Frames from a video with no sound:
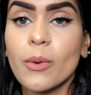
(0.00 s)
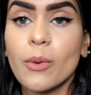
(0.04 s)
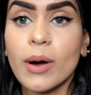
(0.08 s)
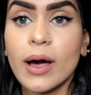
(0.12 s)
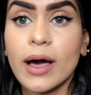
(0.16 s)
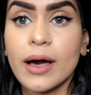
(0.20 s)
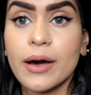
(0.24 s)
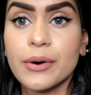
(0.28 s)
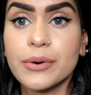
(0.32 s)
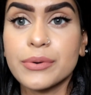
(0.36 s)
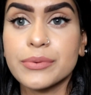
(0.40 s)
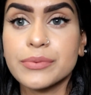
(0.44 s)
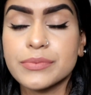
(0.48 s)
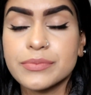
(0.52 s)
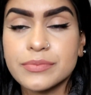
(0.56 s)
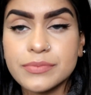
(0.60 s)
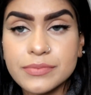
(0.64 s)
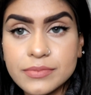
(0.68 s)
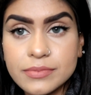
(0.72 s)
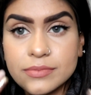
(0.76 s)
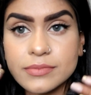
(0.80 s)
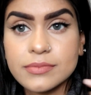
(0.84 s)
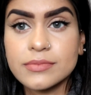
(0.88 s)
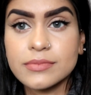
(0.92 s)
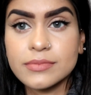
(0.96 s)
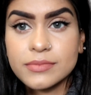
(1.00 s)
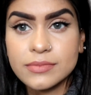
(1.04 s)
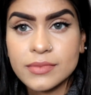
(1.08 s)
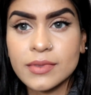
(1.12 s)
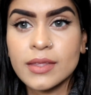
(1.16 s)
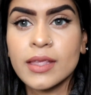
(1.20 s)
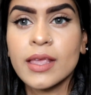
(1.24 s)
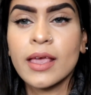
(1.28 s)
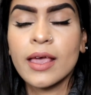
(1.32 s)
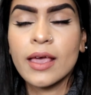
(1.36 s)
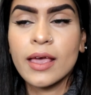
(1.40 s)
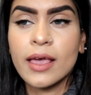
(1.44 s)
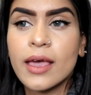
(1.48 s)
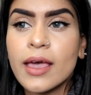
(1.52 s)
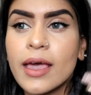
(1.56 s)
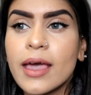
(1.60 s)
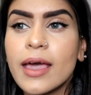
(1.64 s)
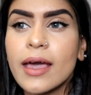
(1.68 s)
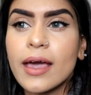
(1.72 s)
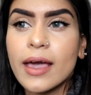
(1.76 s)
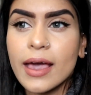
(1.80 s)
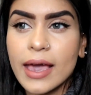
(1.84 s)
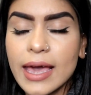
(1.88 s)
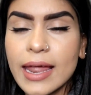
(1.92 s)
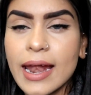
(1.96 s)
Wow.
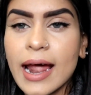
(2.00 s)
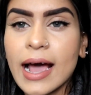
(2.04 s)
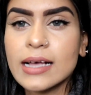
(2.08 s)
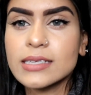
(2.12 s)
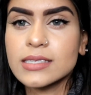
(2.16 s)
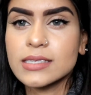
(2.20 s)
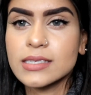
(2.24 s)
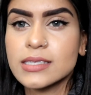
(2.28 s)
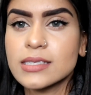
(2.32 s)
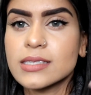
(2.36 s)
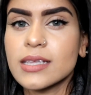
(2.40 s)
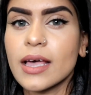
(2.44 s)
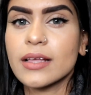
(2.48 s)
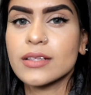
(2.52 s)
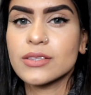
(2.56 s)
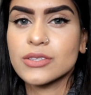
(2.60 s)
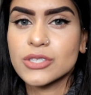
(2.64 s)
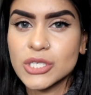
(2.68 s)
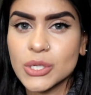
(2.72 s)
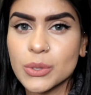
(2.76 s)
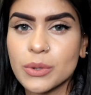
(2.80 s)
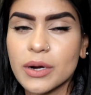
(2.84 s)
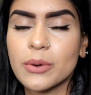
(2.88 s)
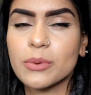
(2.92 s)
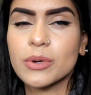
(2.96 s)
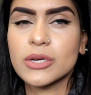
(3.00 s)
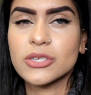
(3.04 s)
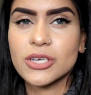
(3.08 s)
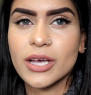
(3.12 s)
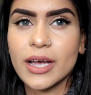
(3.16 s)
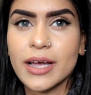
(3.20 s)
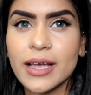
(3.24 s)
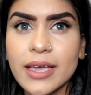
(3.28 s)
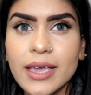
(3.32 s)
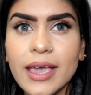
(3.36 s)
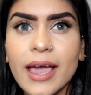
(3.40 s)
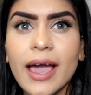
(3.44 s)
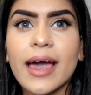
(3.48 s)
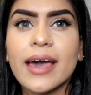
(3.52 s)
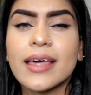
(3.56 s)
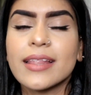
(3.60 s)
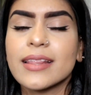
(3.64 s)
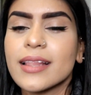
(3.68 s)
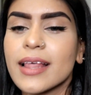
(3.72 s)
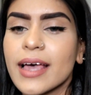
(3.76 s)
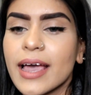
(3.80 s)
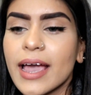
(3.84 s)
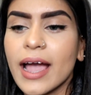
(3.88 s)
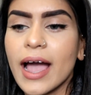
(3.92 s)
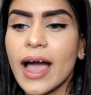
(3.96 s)
It has a scent to it, which
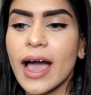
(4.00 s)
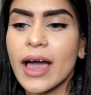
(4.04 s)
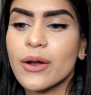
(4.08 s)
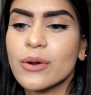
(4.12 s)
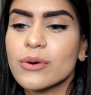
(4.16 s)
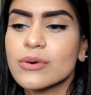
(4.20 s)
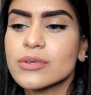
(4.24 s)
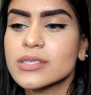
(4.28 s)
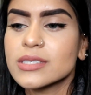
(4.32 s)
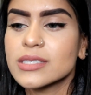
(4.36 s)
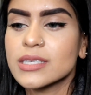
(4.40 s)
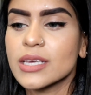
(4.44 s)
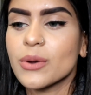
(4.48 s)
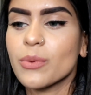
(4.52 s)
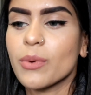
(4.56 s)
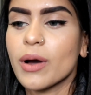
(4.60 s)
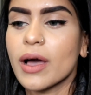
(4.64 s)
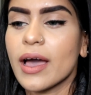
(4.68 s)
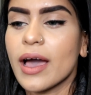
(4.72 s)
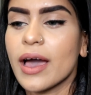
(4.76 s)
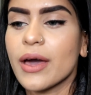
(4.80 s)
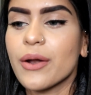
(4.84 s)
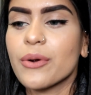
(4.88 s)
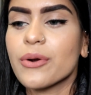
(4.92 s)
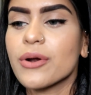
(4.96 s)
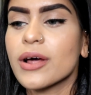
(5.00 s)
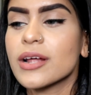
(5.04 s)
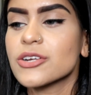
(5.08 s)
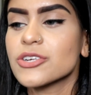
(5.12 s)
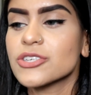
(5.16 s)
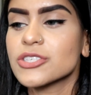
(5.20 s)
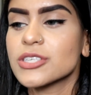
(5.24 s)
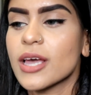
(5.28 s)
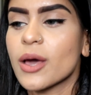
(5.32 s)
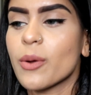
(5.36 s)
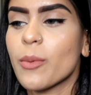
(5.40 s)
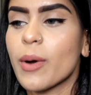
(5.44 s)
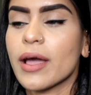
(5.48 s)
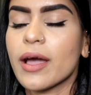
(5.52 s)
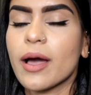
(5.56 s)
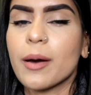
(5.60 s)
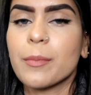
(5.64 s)
again, like, I don't understand why